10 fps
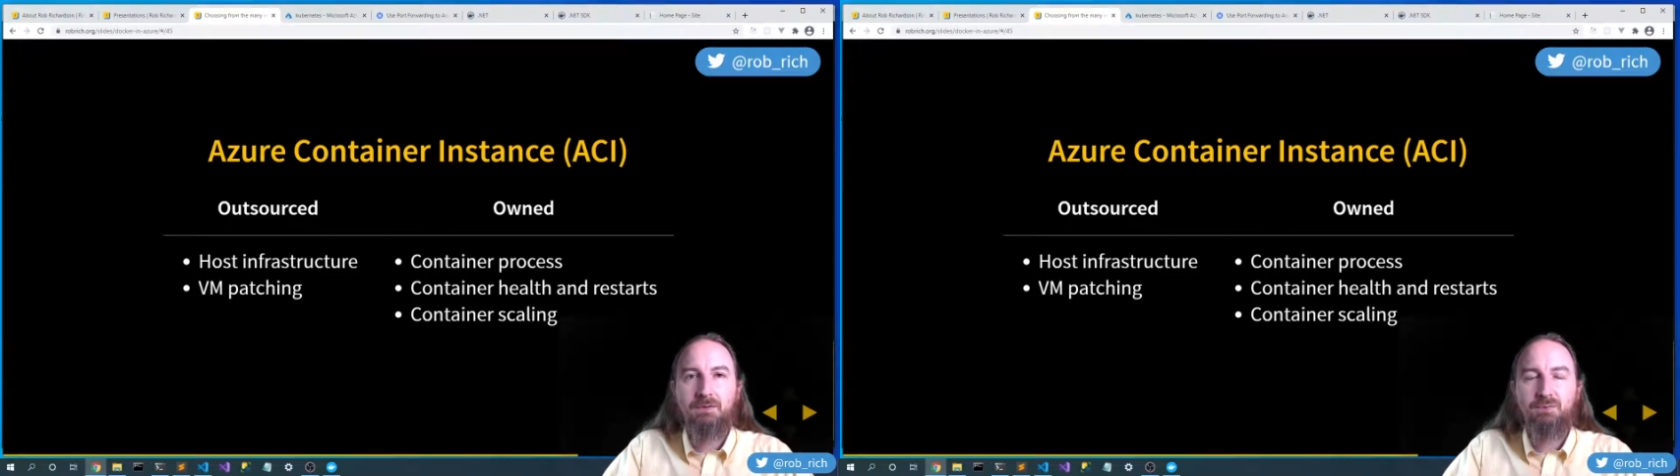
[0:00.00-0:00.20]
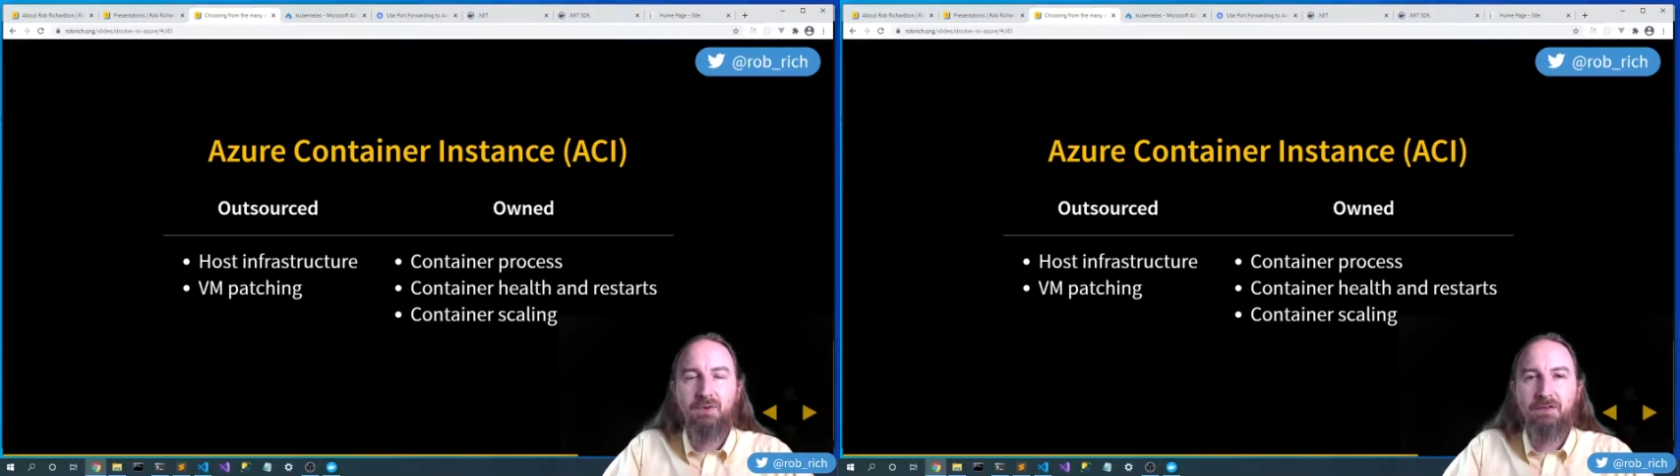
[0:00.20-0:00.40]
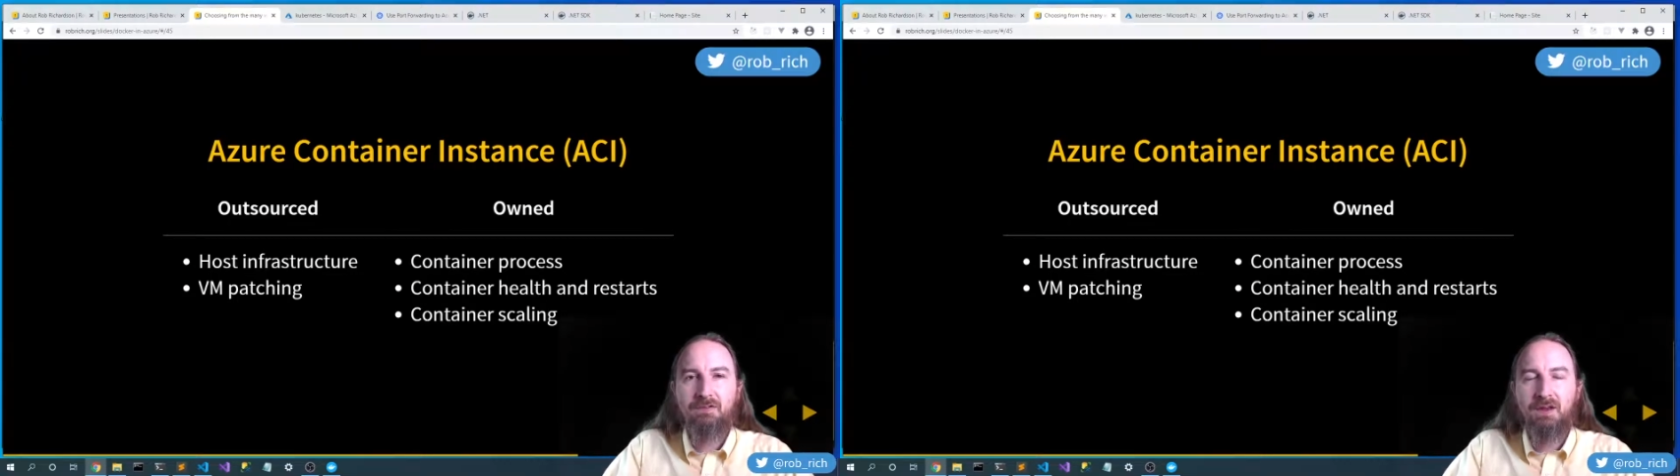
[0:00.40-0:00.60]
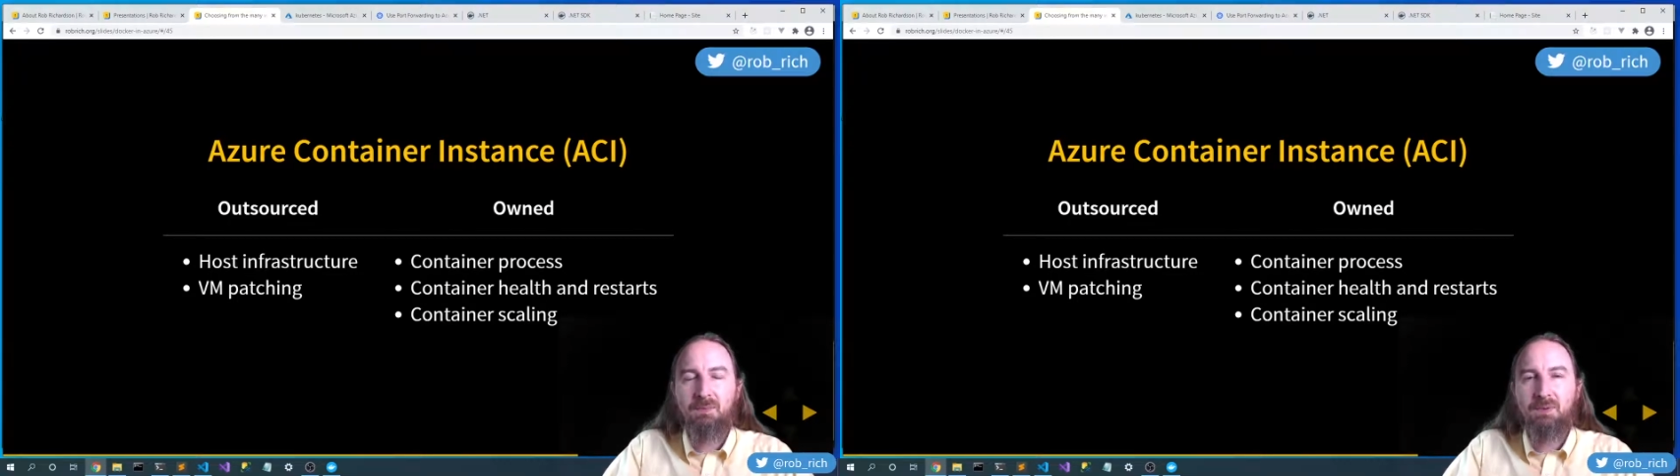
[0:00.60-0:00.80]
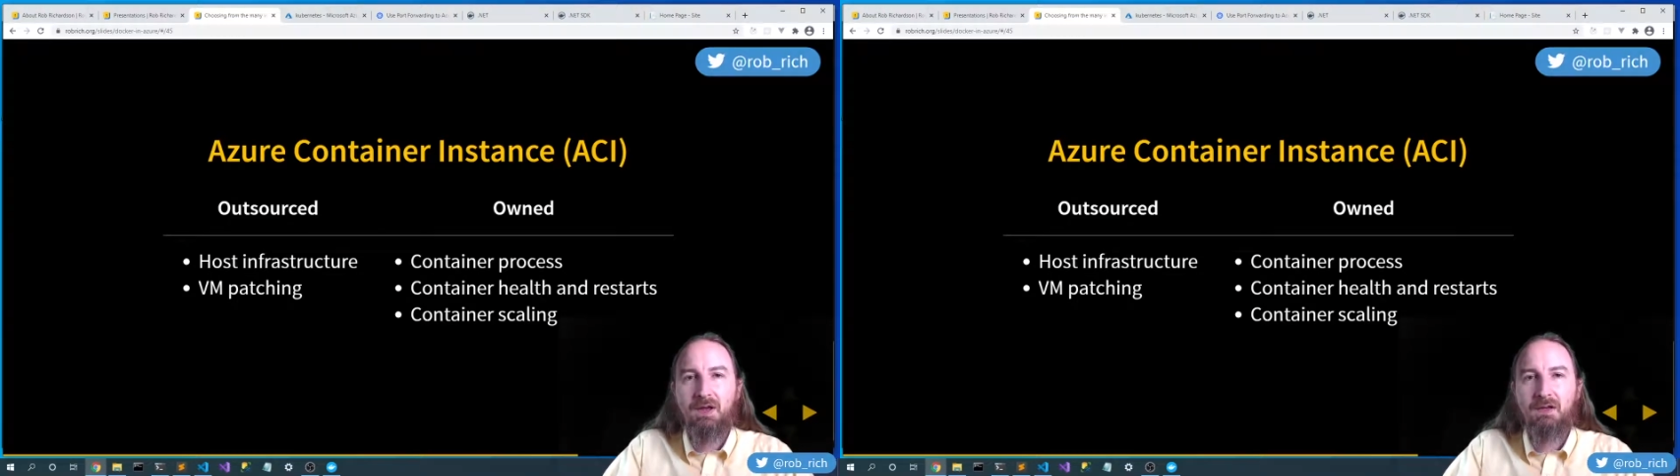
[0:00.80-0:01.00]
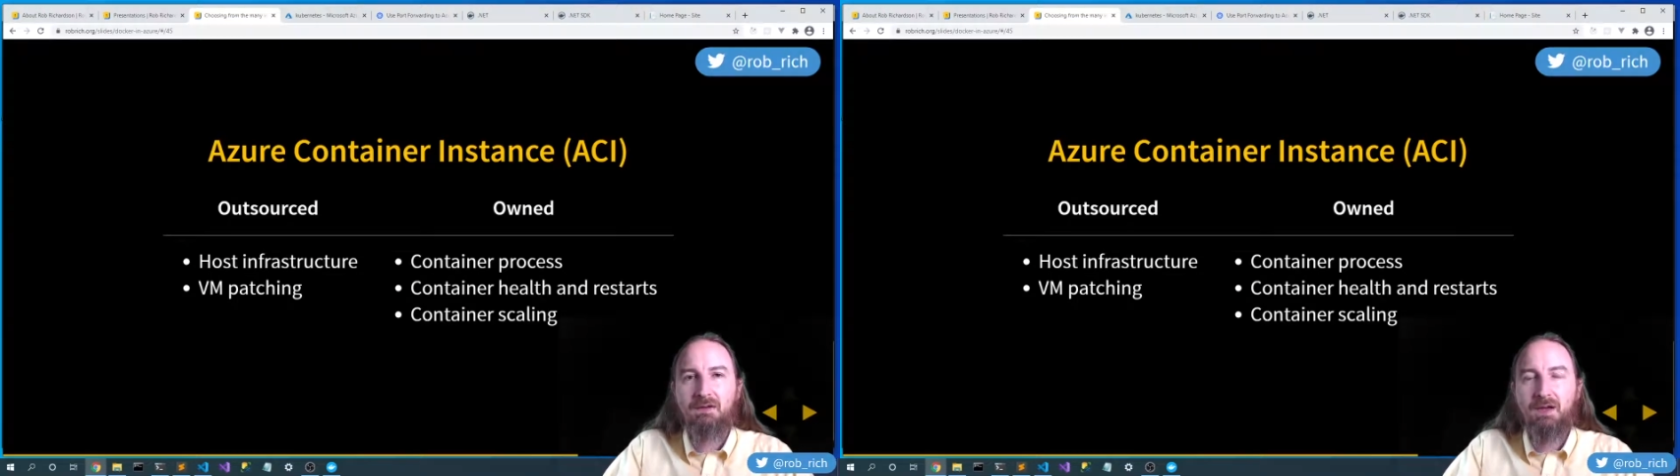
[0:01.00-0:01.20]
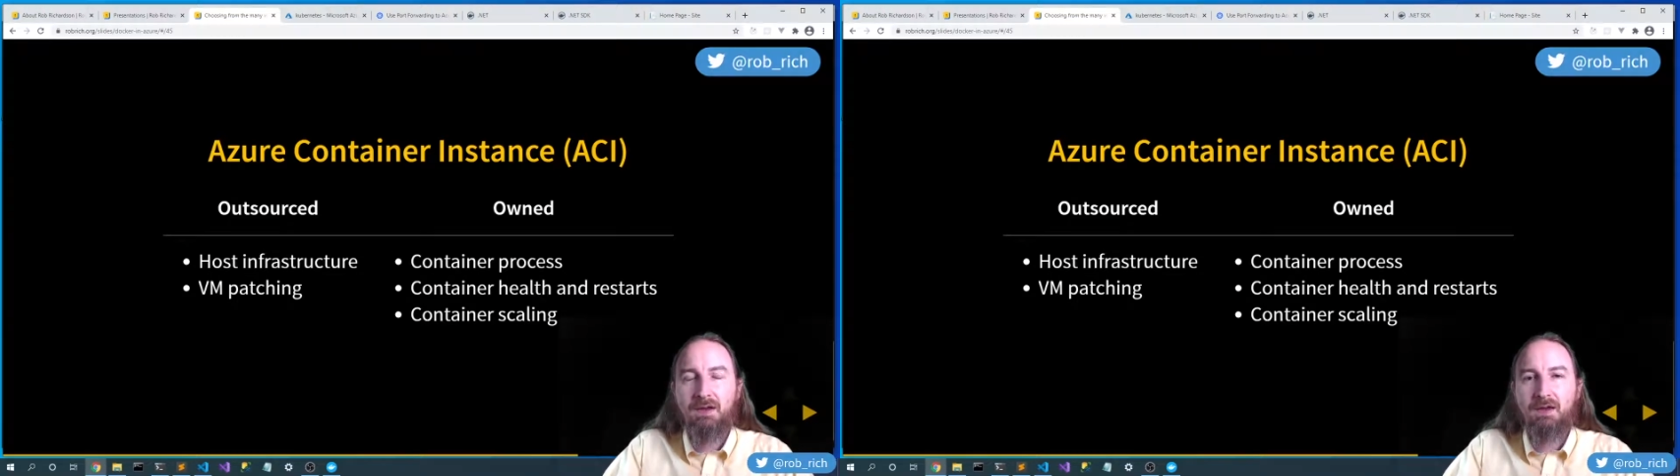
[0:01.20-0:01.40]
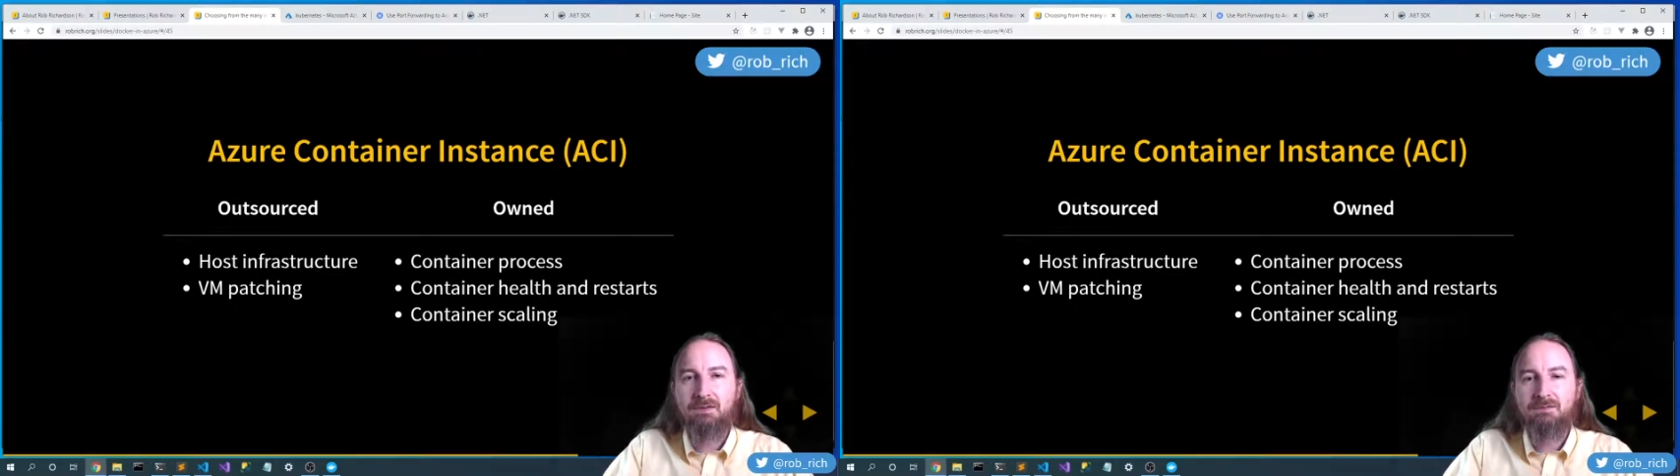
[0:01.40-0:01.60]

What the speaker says: REST API again.